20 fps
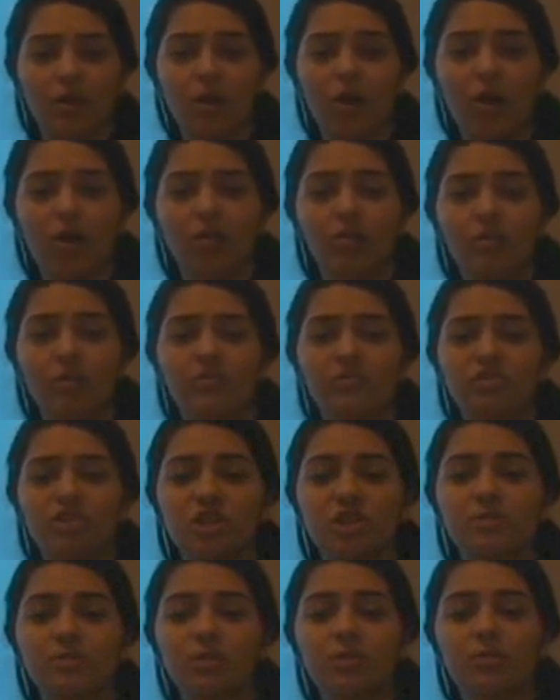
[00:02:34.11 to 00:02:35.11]
Although with
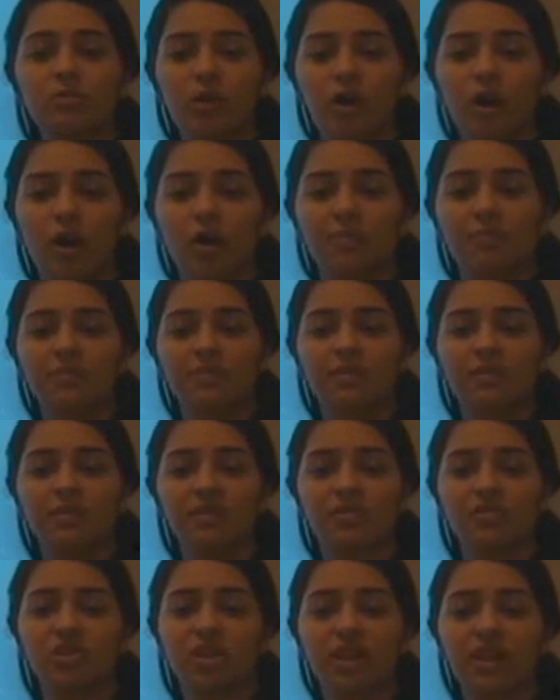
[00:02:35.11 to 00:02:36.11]
GMO crops,
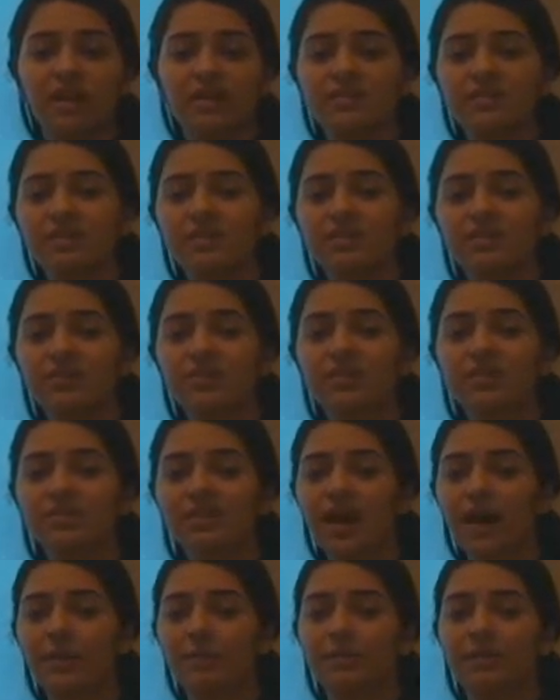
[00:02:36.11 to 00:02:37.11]
the chances of this
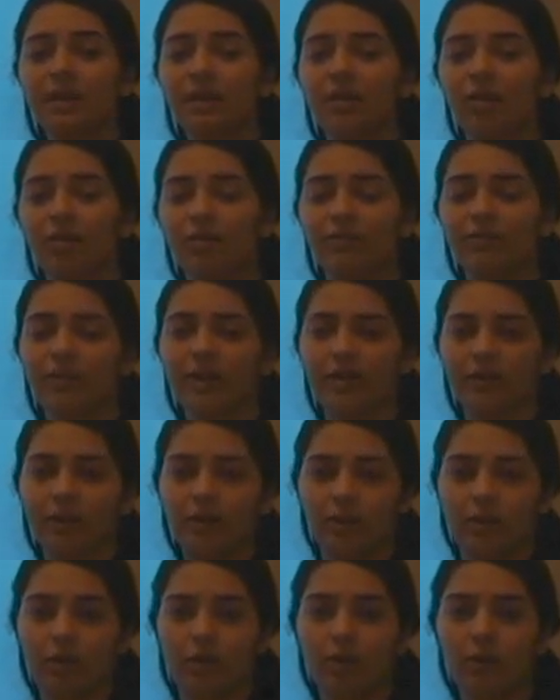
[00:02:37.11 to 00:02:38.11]
happening are very
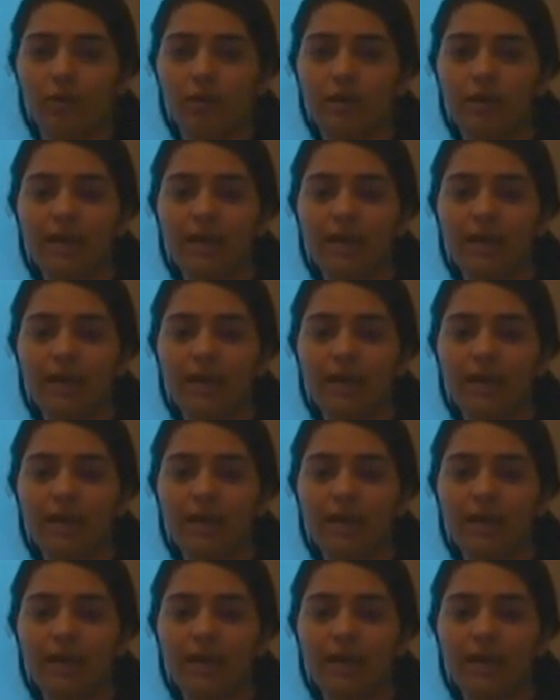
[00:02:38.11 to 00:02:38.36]
low,